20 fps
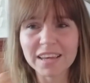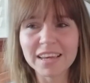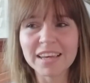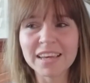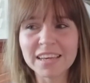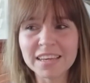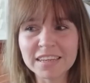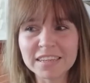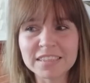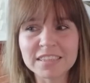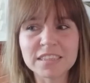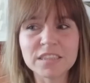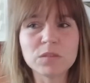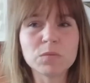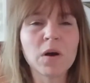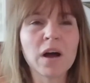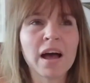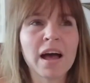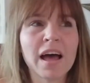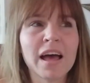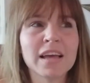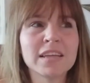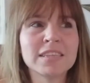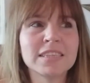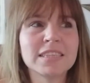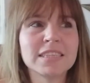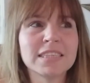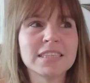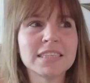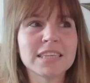easy
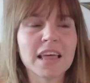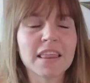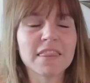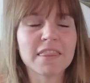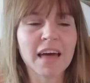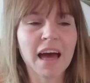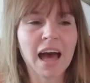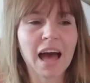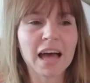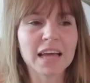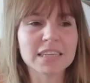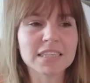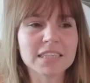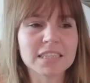words that